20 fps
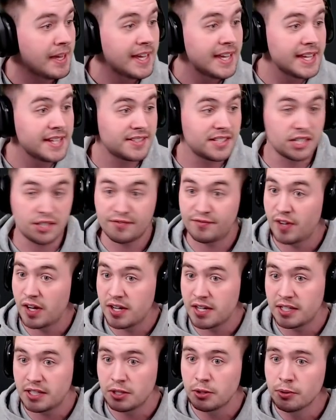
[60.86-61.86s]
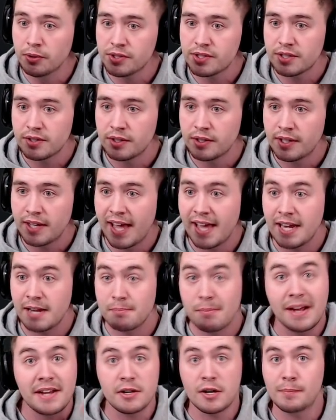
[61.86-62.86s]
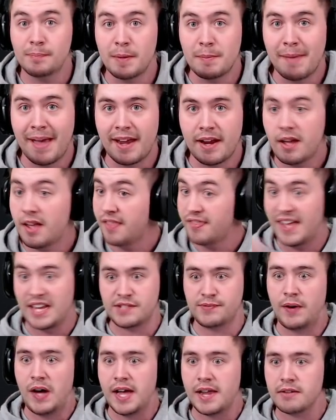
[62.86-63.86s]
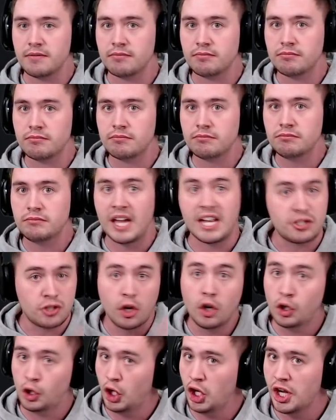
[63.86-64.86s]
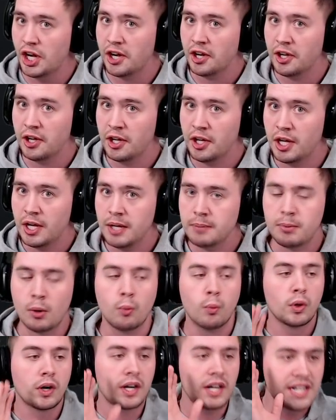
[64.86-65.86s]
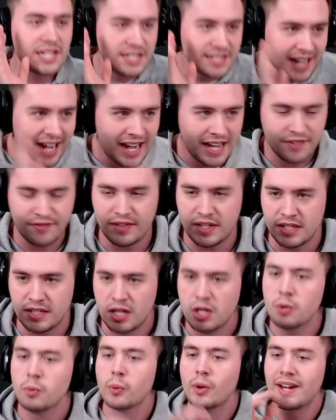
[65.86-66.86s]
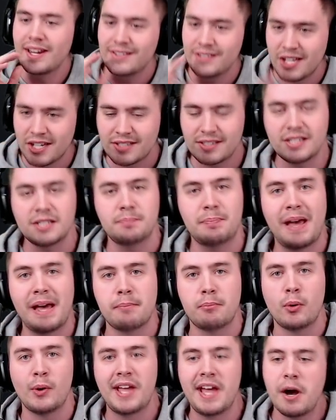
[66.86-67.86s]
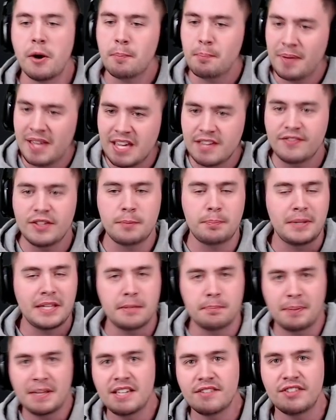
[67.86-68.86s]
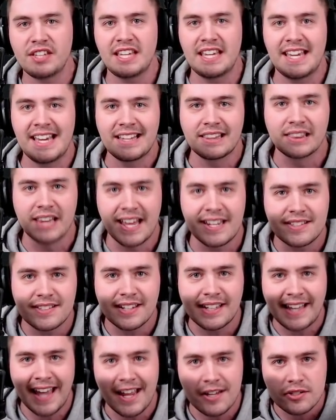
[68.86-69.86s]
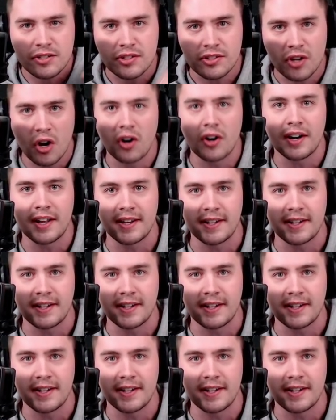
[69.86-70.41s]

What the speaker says: Is this fun to use? And it might not be meta? That's fine. That's all good. But we're going to dive in. We're going to test this bad boy out. PvP, PvE. Let's get started.